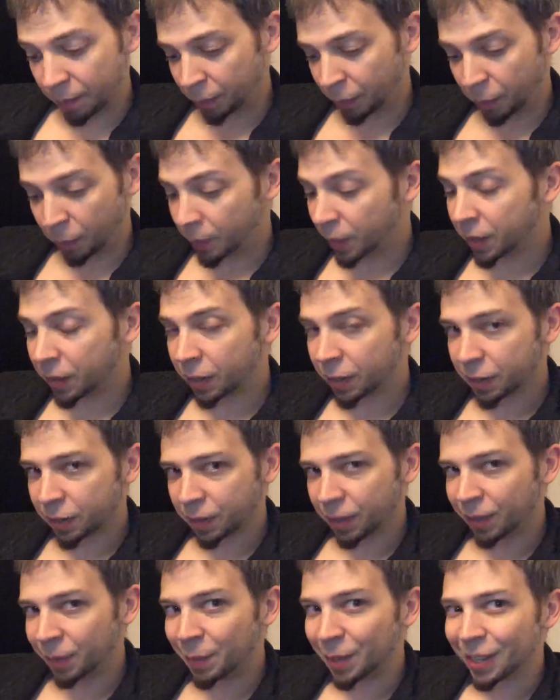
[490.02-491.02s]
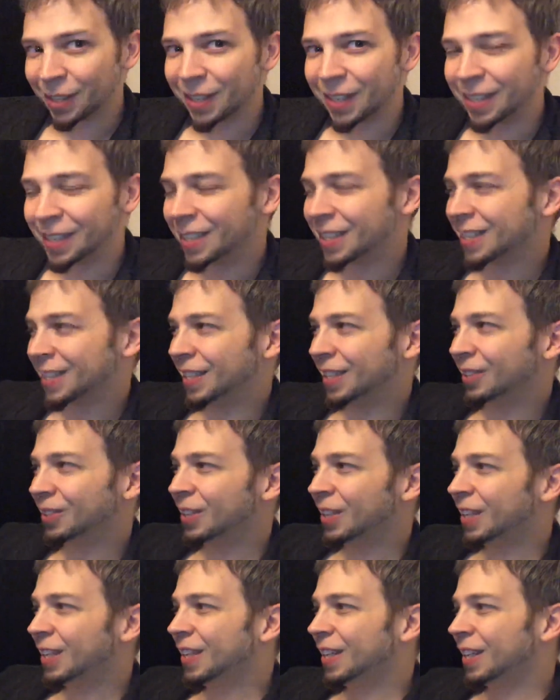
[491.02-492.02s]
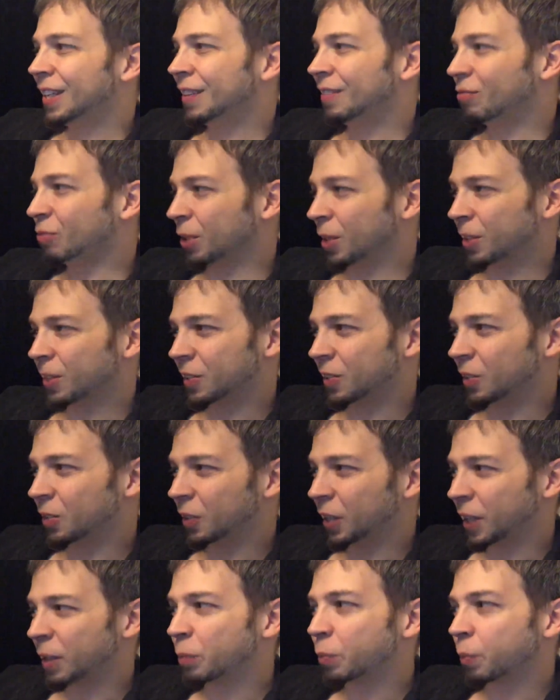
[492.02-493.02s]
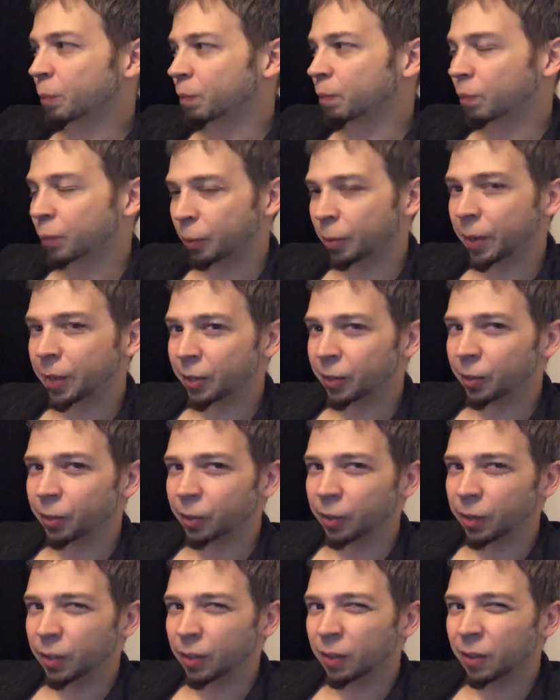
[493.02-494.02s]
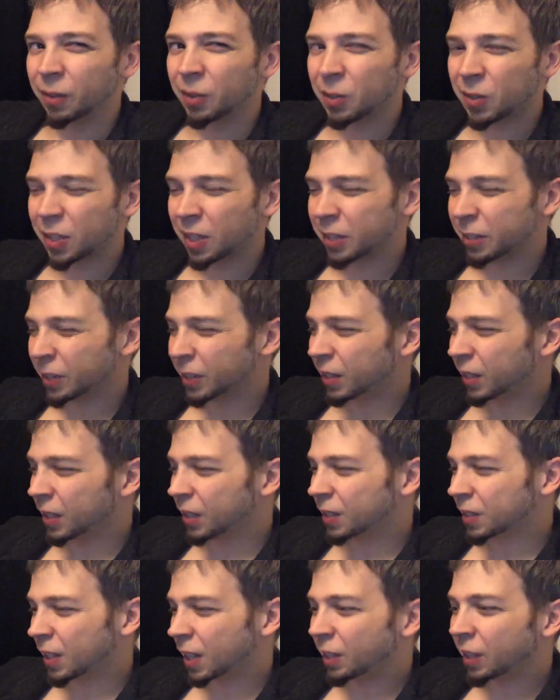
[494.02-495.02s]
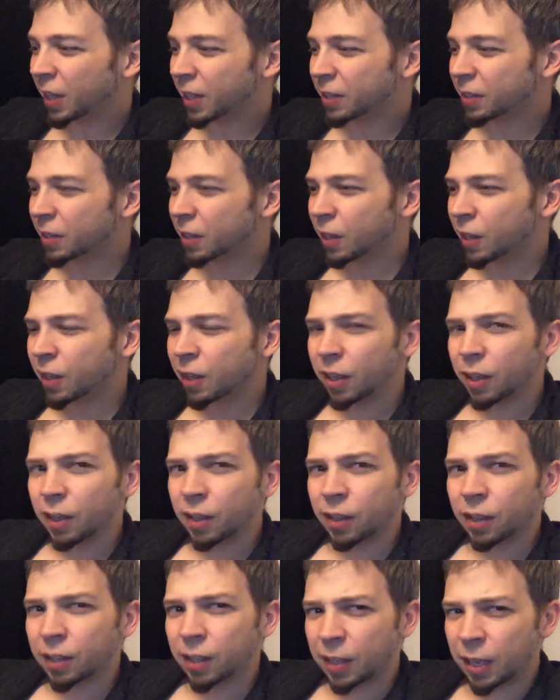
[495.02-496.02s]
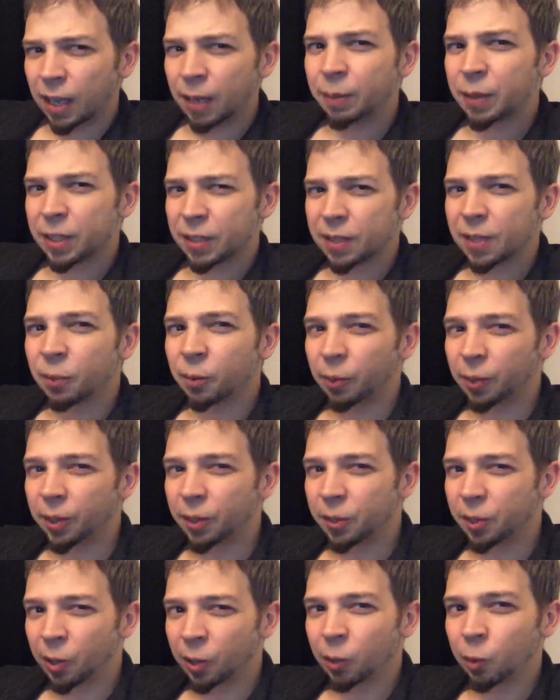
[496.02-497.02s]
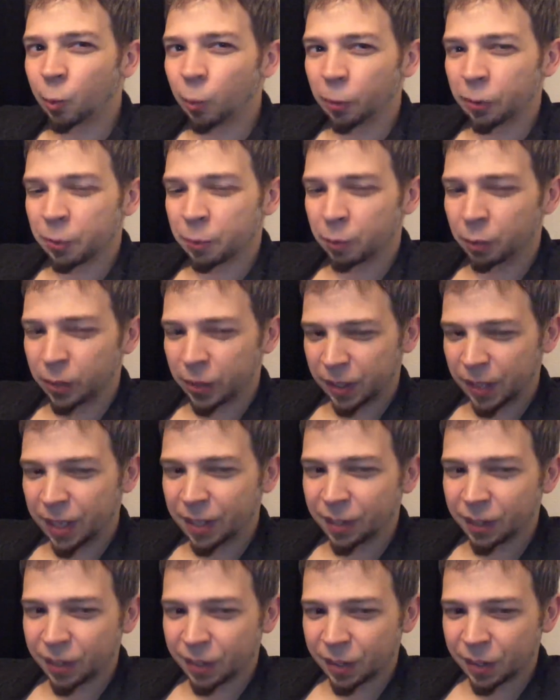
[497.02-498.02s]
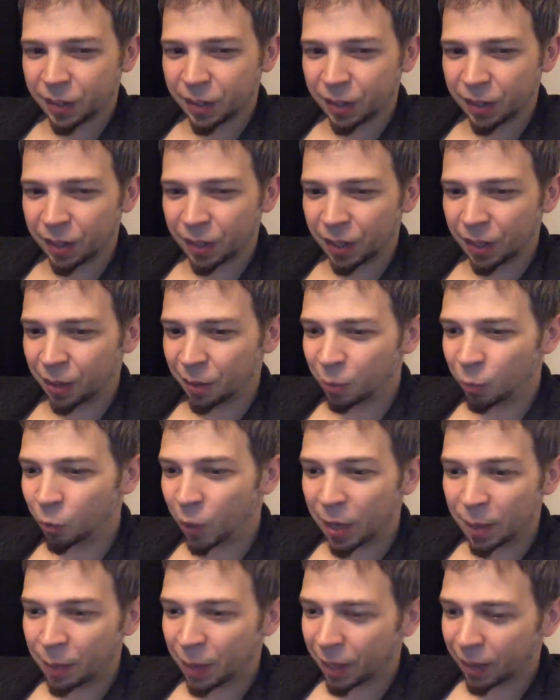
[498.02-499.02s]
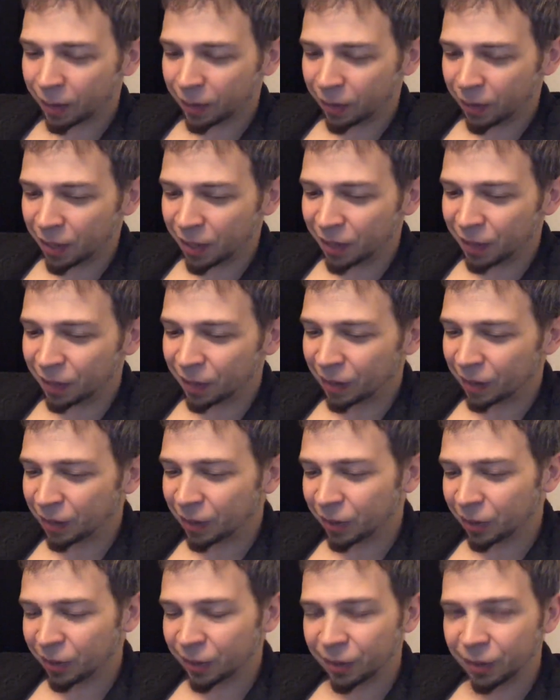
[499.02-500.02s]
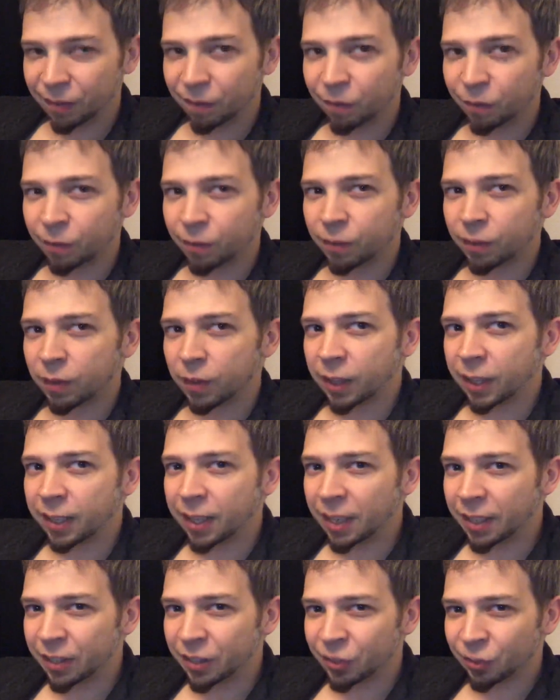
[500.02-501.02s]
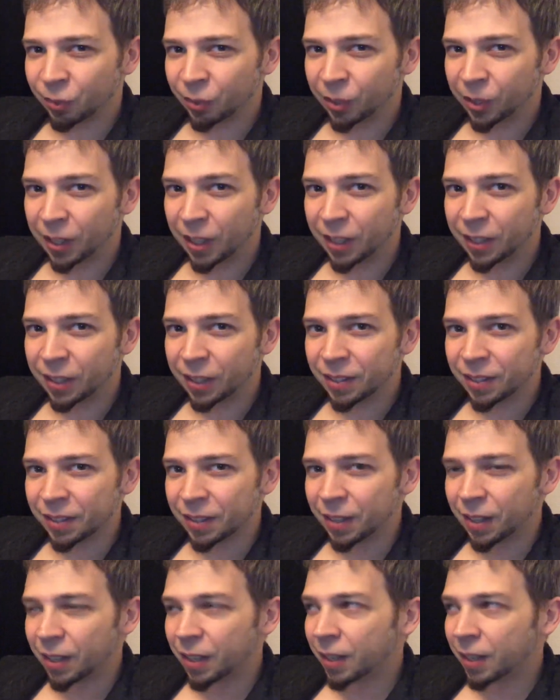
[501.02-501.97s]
Prometheus comics, I guess now, but also like Predator and those kinds of things. I liked the comics that were in Dark Horse Presents way back in the late 80s, early 90s.